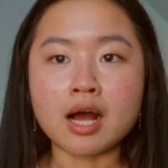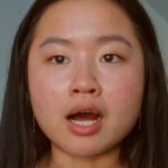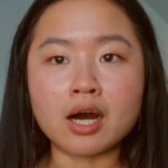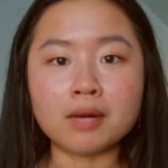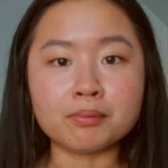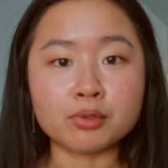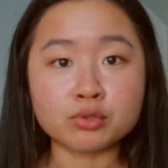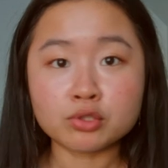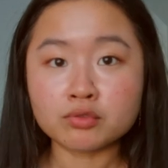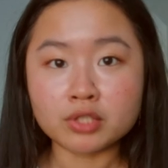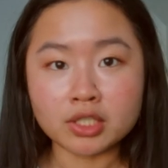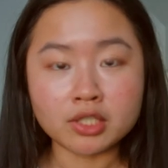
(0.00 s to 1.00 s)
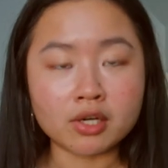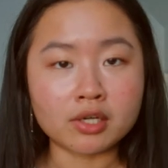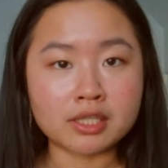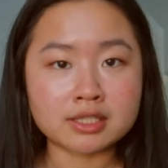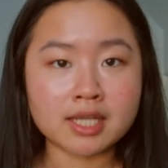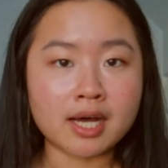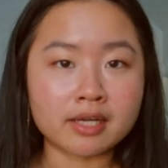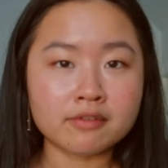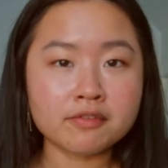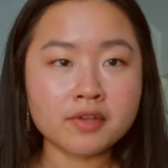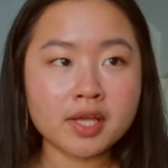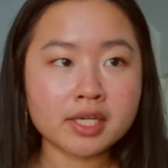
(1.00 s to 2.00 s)
Um, those are really good. It's kind
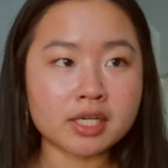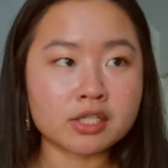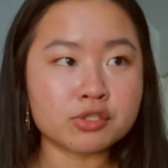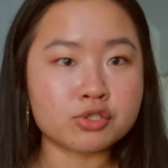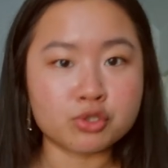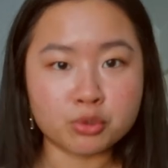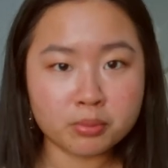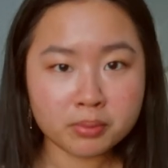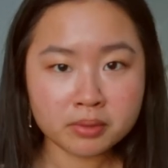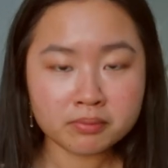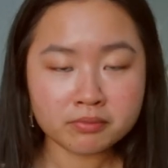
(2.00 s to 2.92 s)
of like a dupe